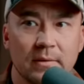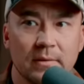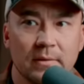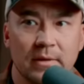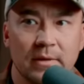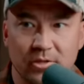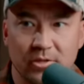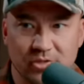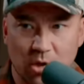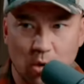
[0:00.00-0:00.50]

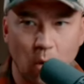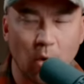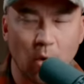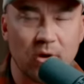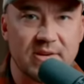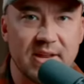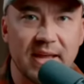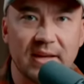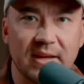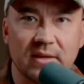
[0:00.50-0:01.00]
Here's a court
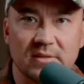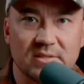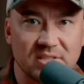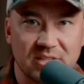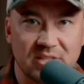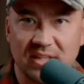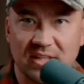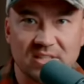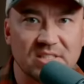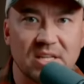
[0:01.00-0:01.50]
date,
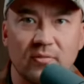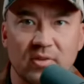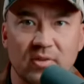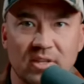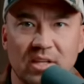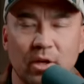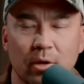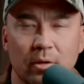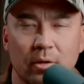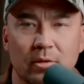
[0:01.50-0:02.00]
see in 7
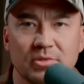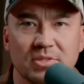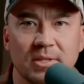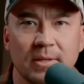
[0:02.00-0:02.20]
years.